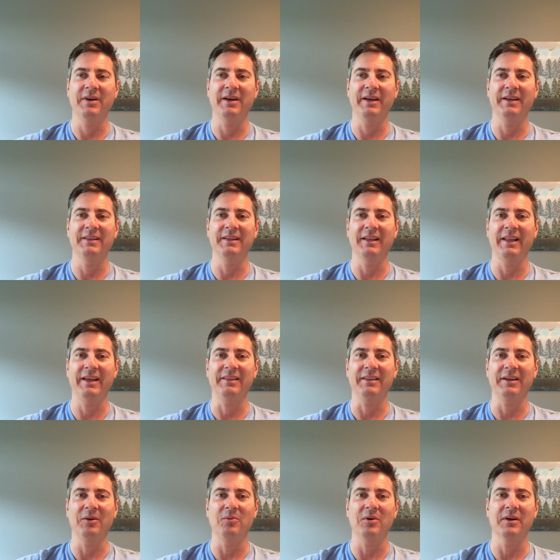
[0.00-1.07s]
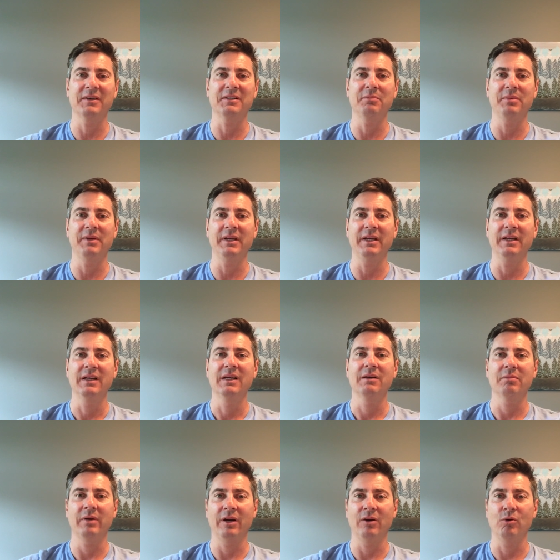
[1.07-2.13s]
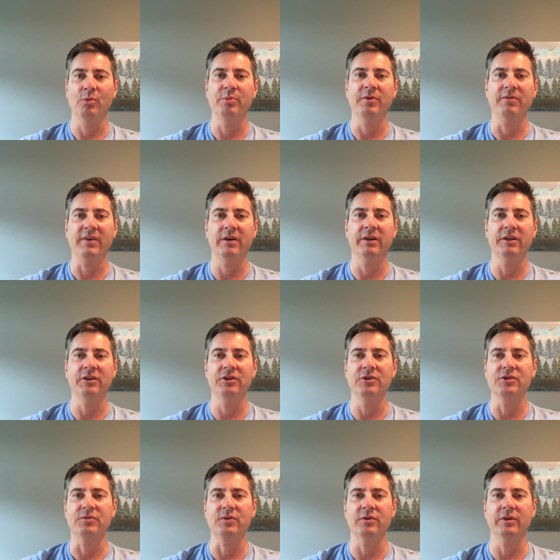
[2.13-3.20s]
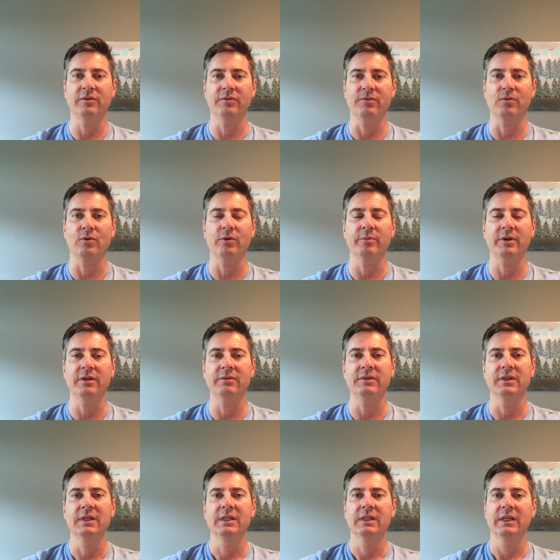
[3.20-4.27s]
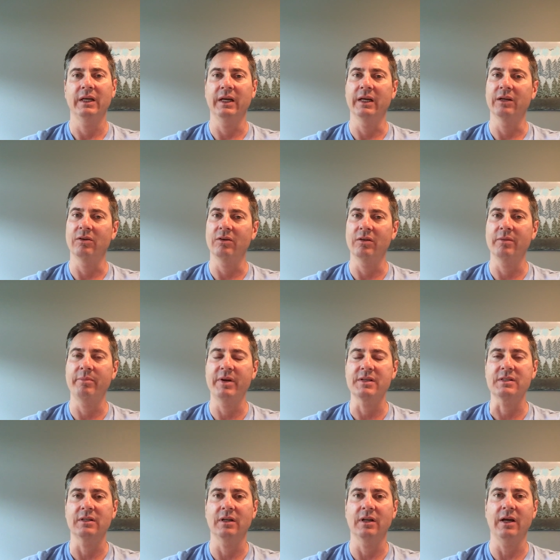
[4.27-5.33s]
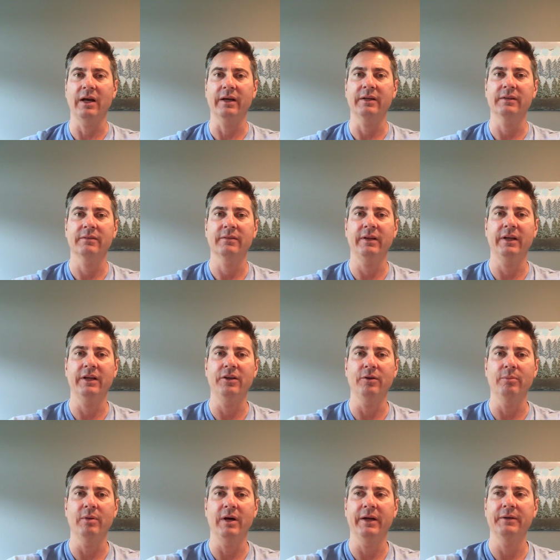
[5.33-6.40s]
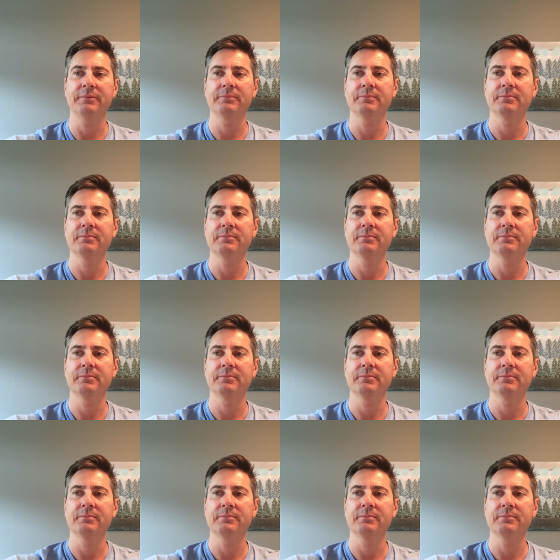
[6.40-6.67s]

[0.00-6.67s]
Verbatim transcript: my the length that I wanted to be, but I hope you found it useful and informative. And all the best of luck. Thank you. Bye.